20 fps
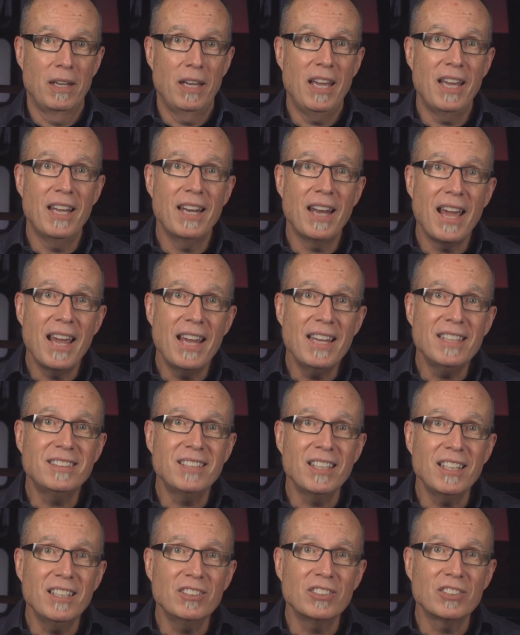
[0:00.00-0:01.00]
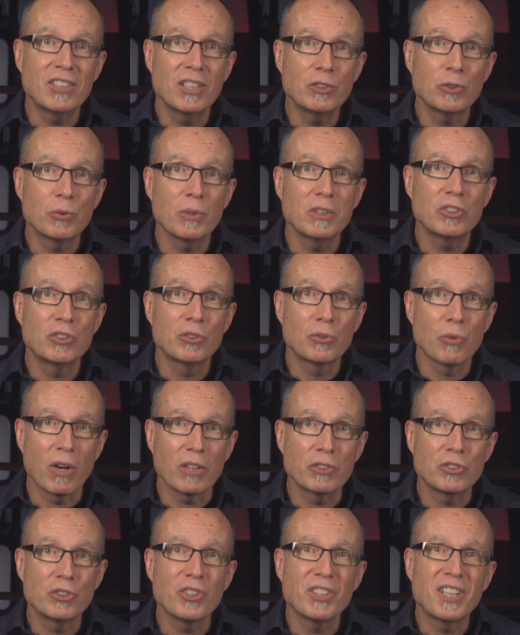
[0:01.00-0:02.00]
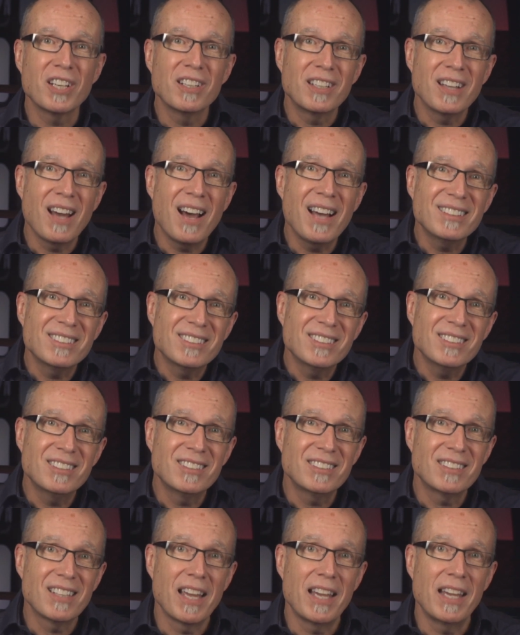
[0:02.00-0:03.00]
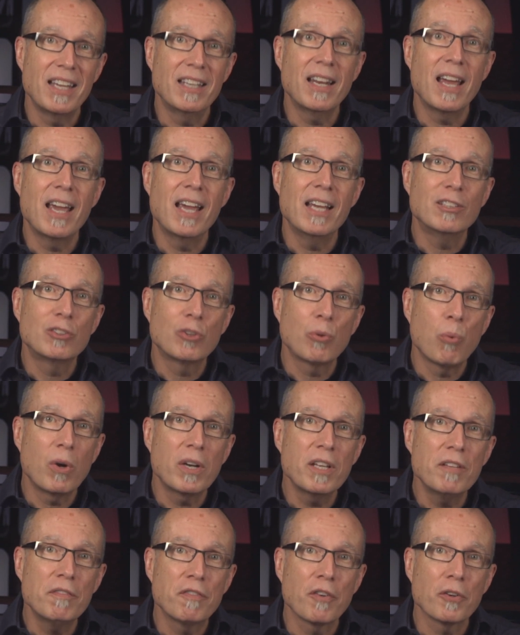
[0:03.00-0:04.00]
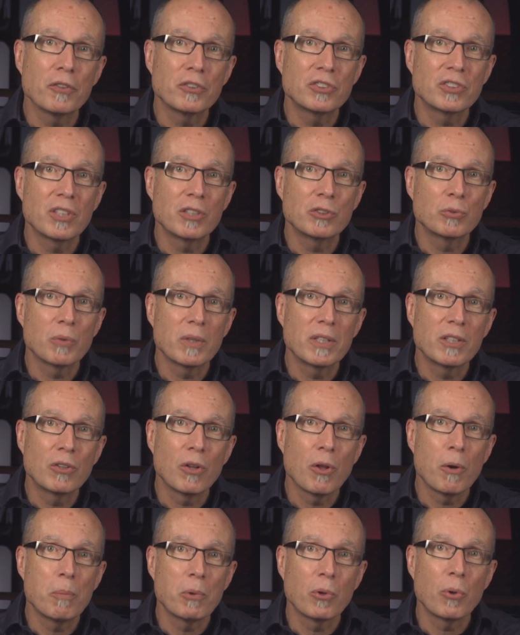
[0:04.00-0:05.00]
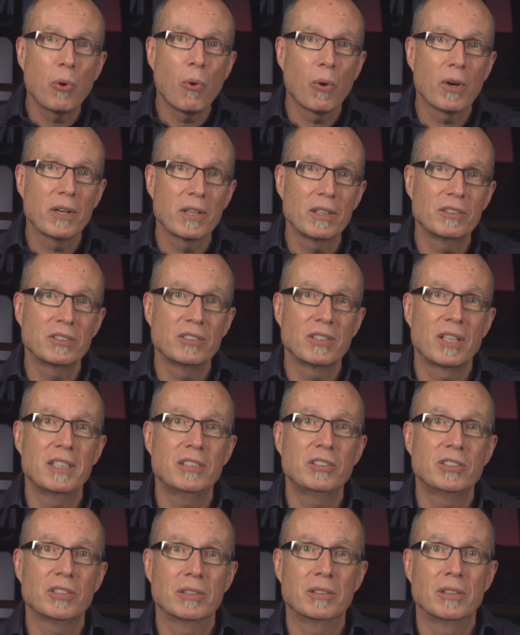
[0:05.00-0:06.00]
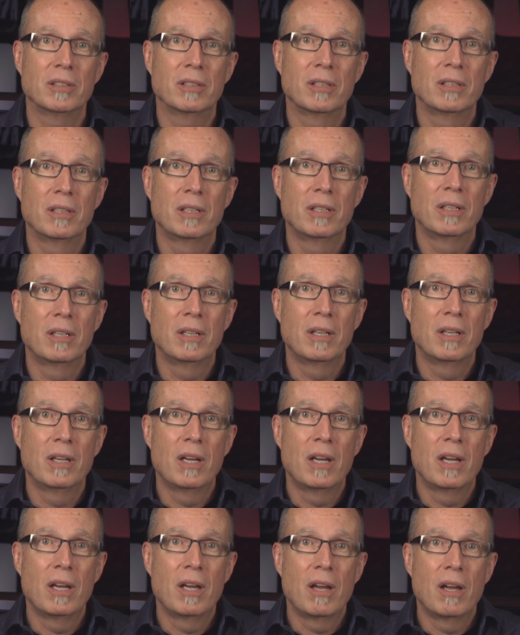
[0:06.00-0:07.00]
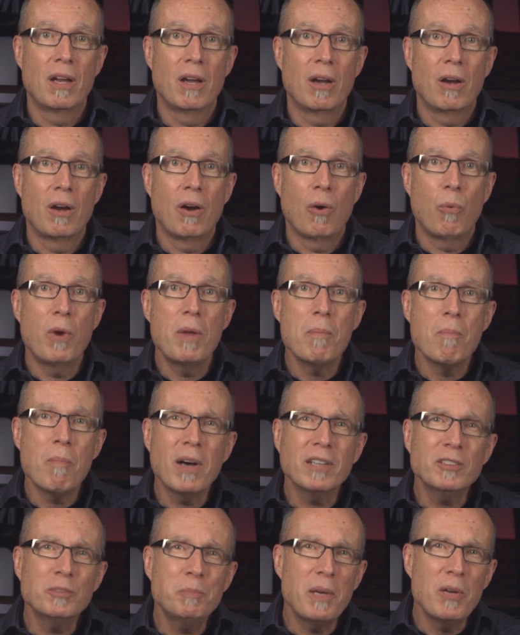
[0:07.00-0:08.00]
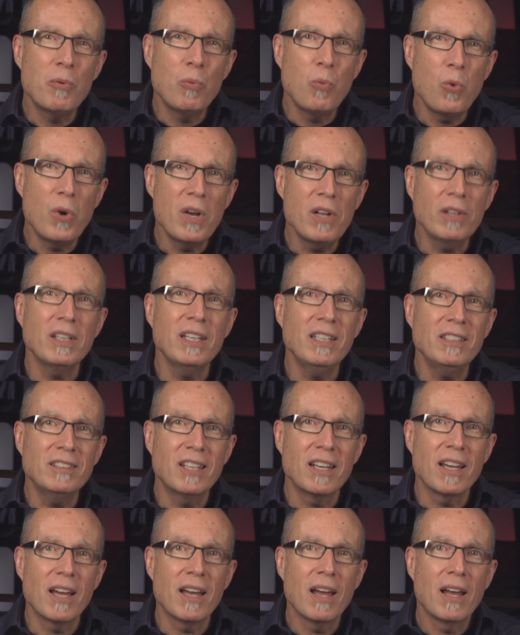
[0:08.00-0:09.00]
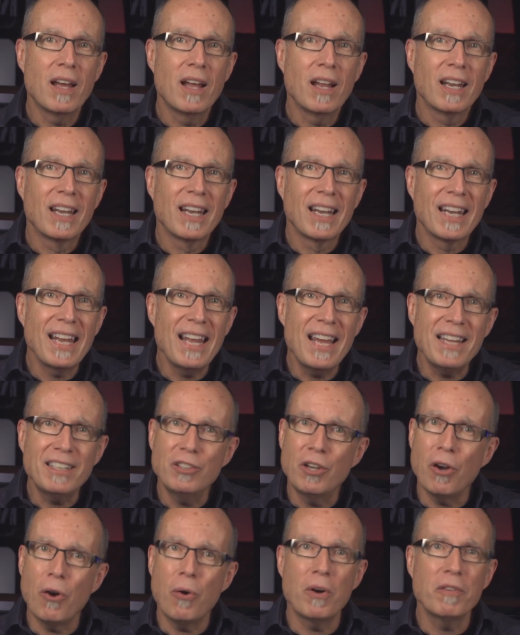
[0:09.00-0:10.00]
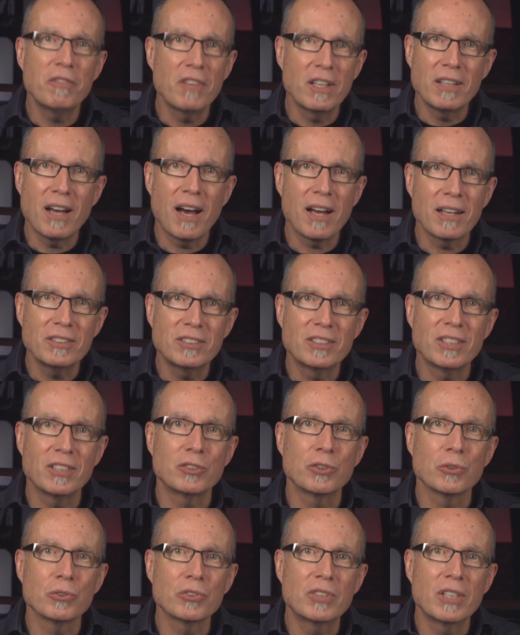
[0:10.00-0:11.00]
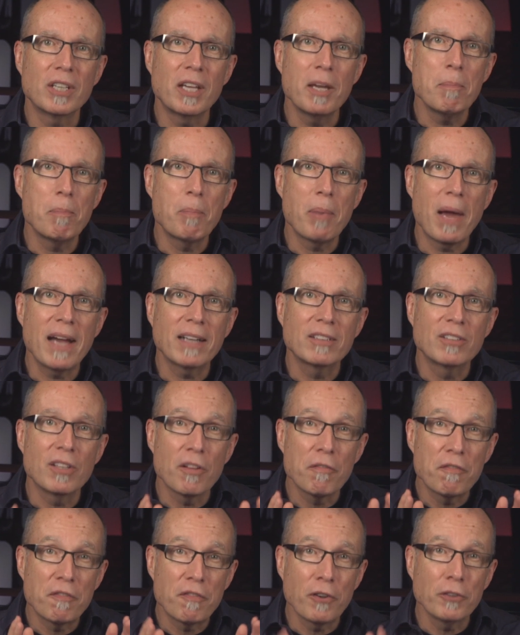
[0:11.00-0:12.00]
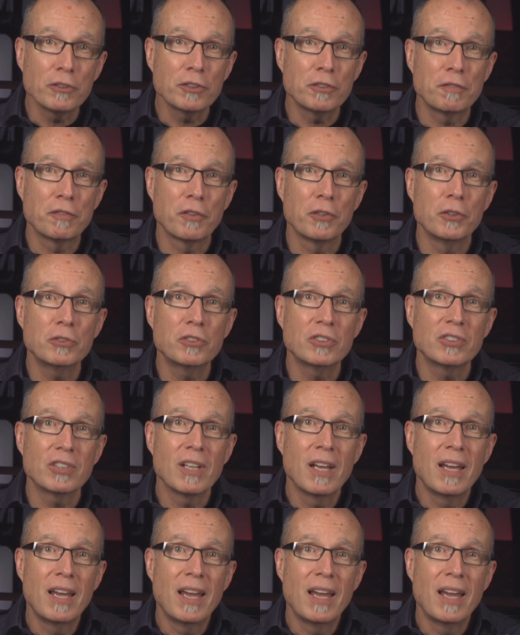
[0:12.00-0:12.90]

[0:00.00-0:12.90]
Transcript: An 18th century structure cannot sustain a 21st century global organization. We must be willing to let go of the non-essentials to get back to the first fruits